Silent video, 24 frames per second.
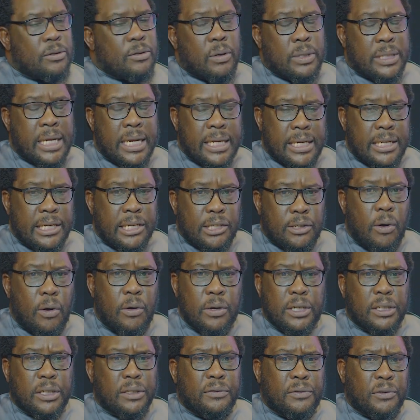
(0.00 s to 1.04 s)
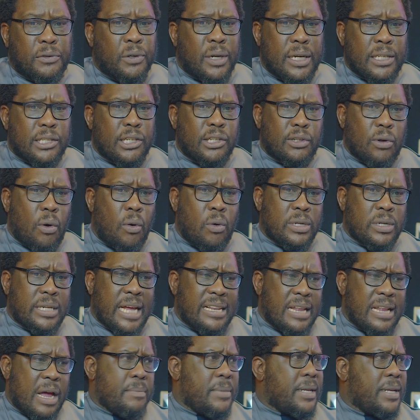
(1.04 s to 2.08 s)
Taking it on review has its own
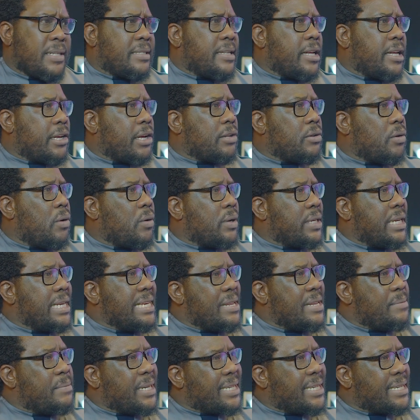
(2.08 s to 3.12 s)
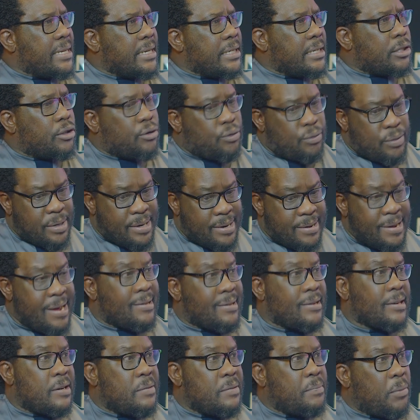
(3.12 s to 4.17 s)
dynamics. They can only limit it to
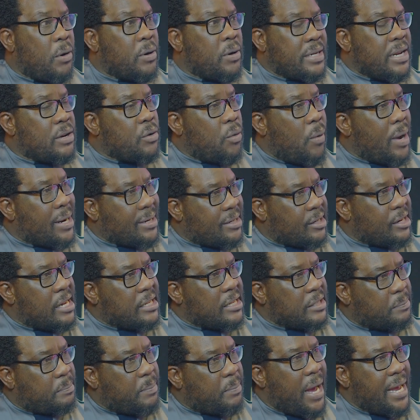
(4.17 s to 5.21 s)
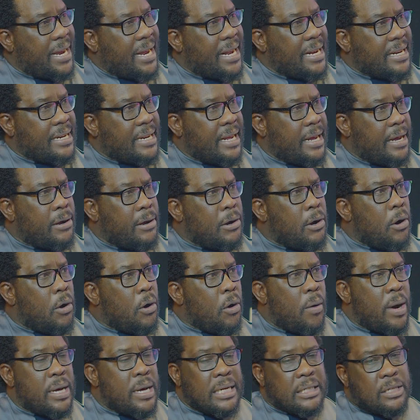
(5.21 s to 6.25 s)
that report and what transpired there,
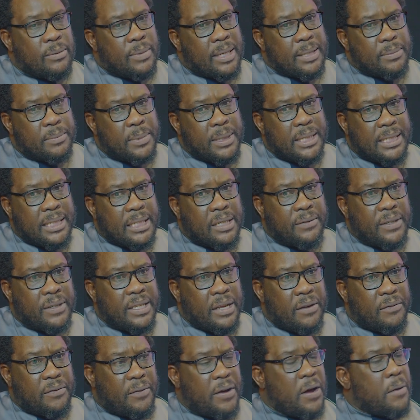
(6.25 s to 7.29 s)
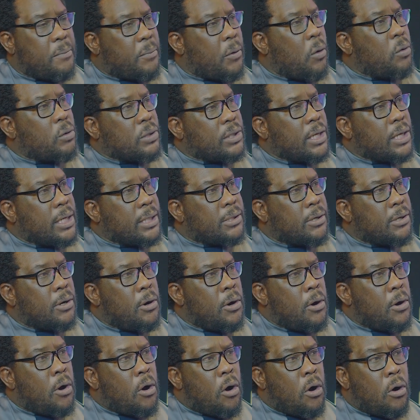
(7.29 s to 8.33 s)
whether she was being given a fair process
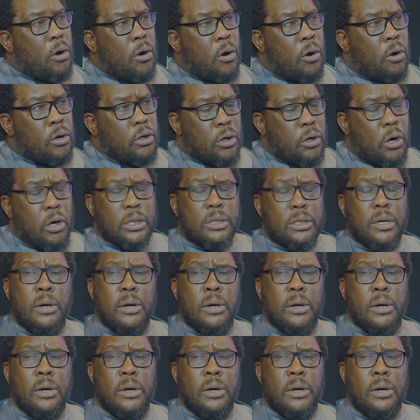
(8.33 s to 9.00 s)
or not.